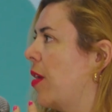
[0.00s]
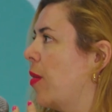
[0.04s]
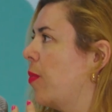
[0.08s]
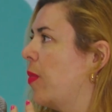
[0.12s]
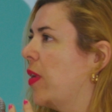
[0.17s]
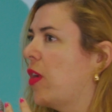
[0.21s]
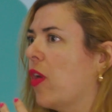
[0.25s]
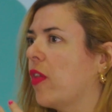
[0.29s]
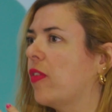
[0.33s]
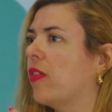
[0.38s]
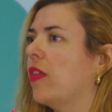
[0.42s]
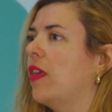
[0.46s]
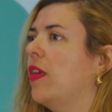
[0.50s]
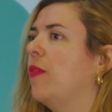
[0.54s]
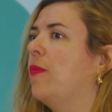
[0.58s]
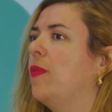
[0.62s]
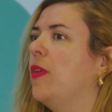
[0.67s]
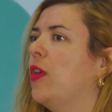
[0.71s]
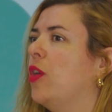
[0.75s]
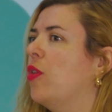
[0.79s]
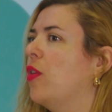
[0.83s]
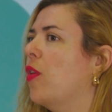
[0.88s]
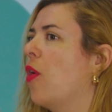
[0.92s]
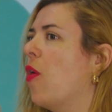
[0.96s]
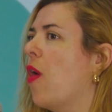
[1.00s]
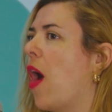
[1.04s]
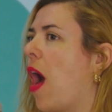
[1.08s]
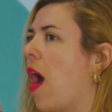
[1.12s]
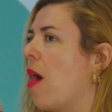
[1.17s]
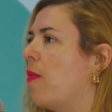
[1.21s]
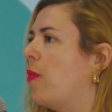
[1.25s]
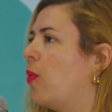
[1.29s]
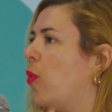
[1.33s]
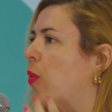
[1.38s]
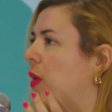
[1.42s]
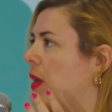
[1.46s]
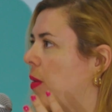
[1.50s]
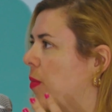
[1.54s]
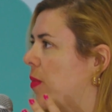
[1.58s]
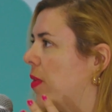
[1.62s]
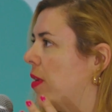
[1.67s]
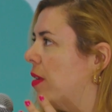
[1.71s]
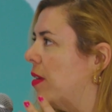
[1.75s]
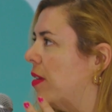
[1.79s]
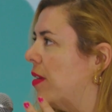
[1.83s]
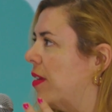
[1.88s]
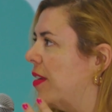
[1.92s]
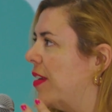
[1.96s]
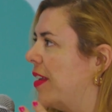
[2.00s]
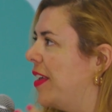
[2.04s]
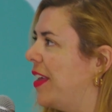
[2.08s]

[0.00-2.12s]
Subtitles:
Because if you don't have women